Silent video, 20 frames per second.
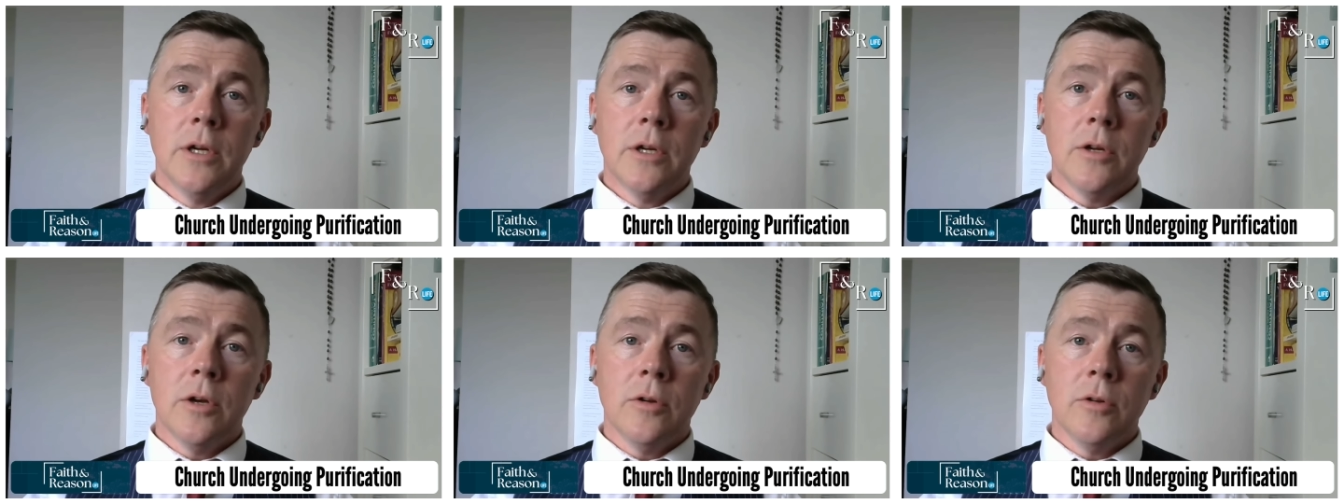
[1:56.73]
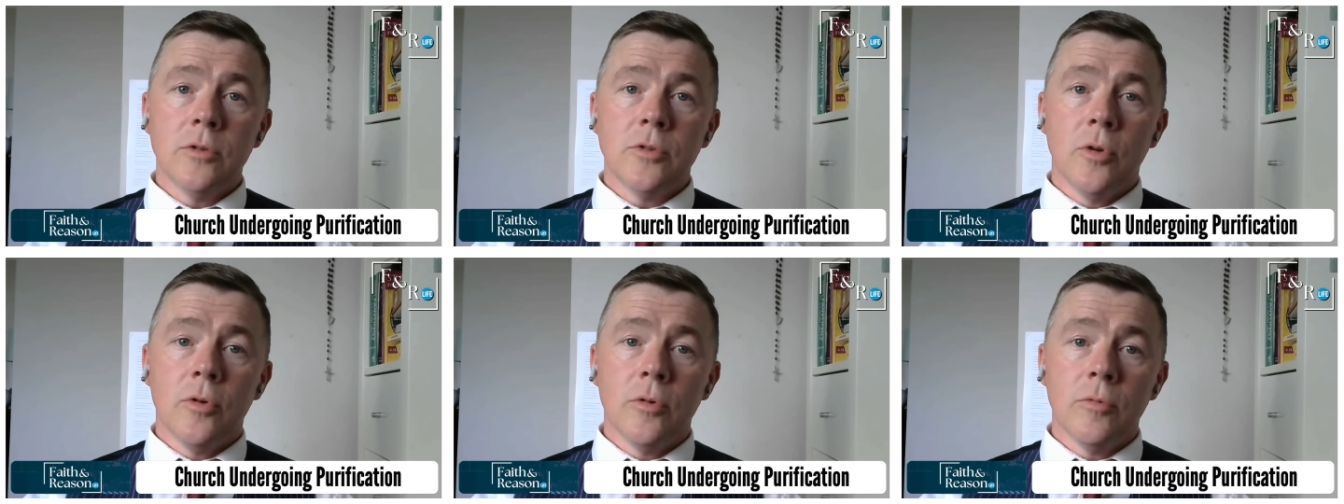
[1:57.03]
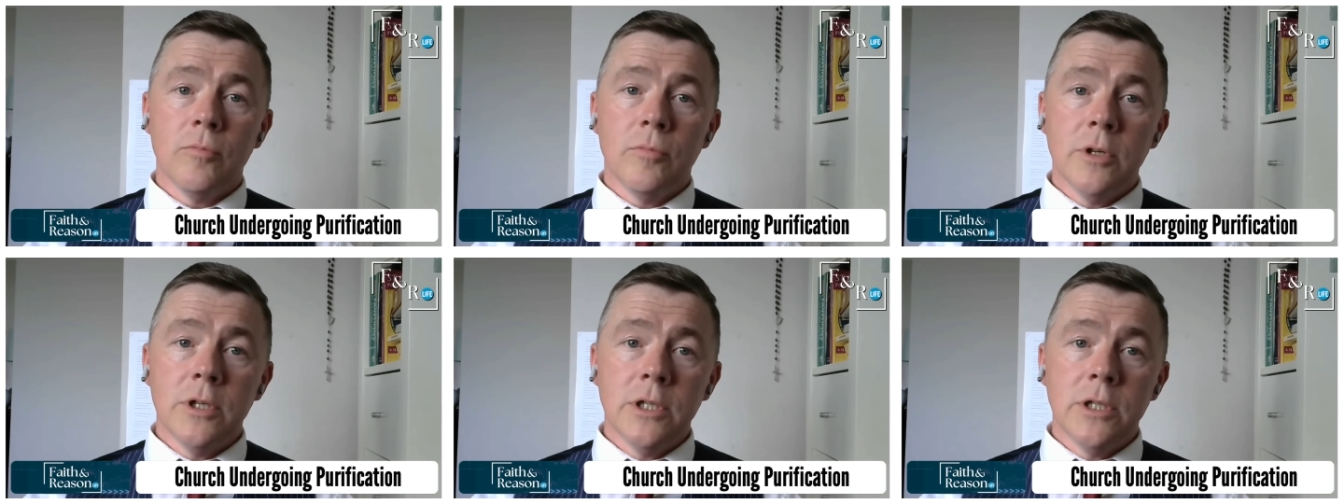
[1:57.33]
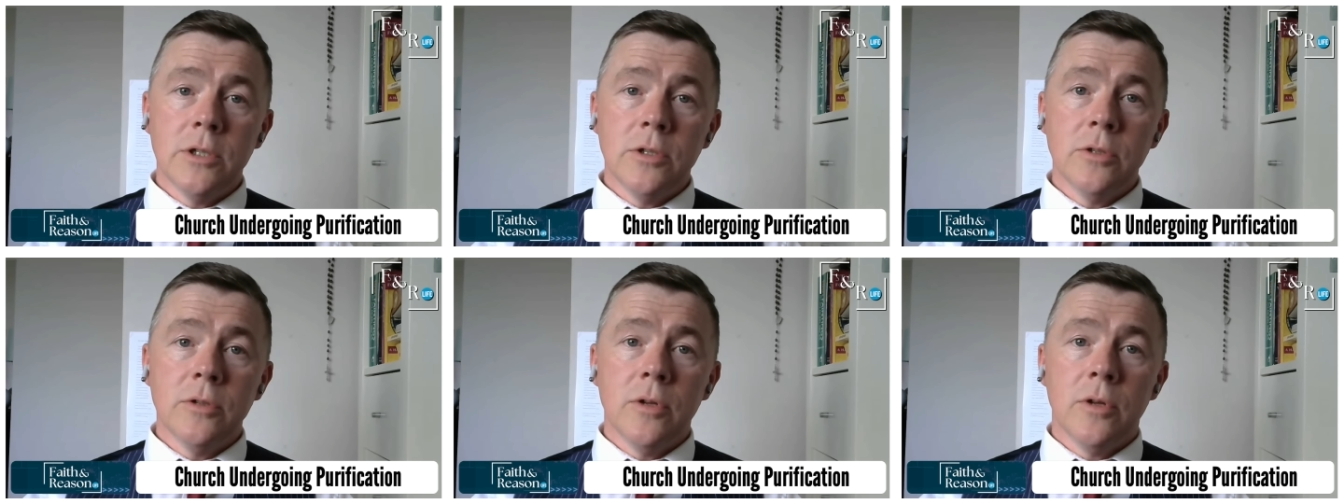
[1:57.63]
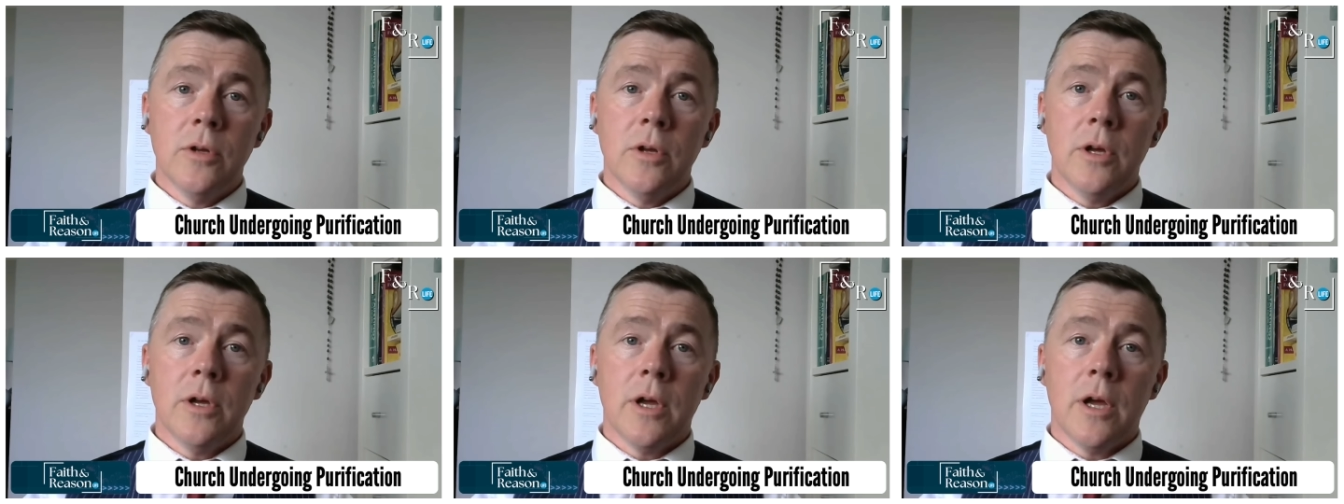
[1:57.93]
Cardinal Donald Wuerl,
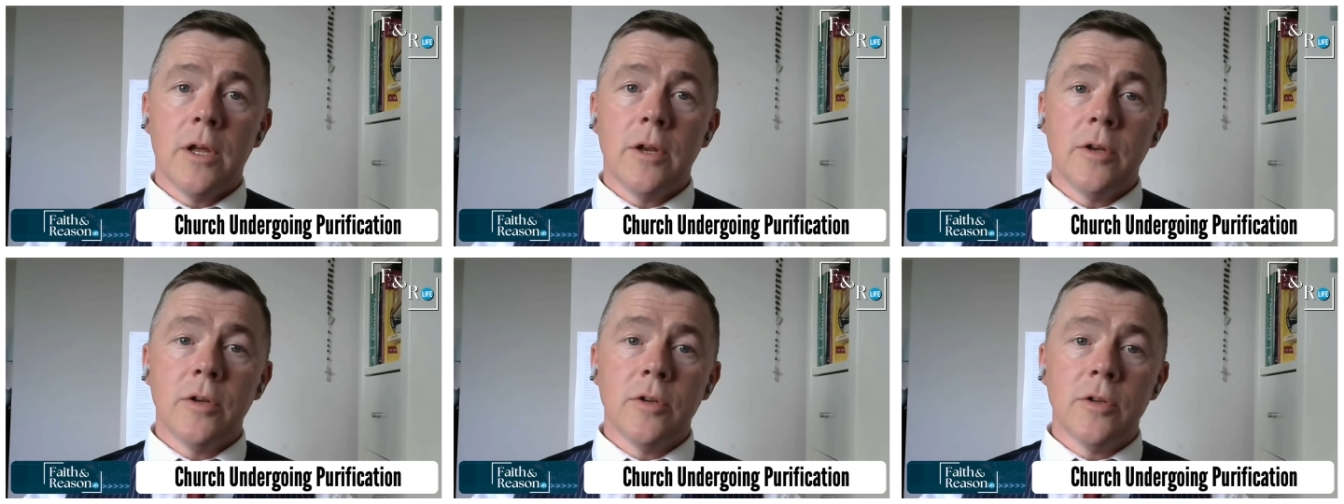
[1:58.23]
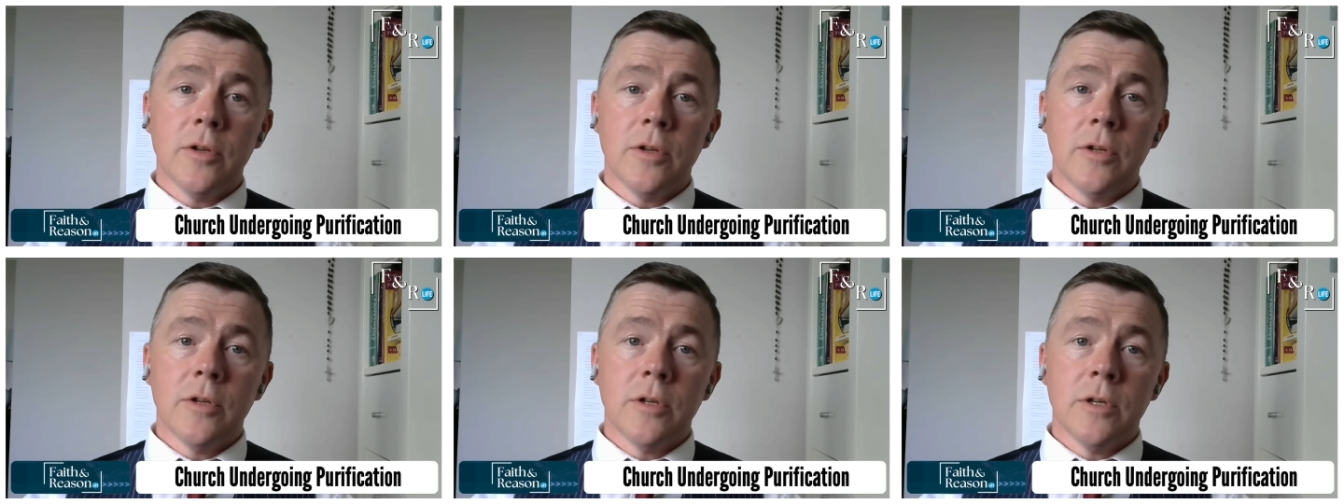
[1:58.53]
and